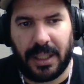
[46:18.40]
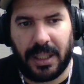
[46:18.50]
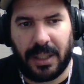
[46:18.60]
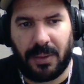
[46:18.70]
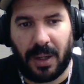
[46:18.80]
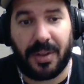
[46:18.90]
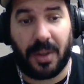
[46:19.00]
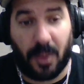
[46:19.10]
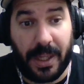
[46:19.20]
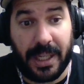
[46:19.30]
actually, the
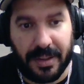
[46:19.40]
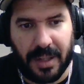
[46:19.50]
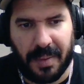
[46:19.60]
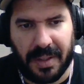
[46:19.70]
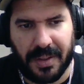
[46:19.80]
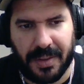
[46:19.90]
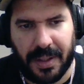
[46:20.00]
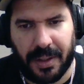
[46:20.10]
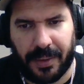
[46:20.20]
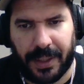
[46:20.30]
queen is coming to
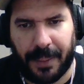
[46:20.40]
c3.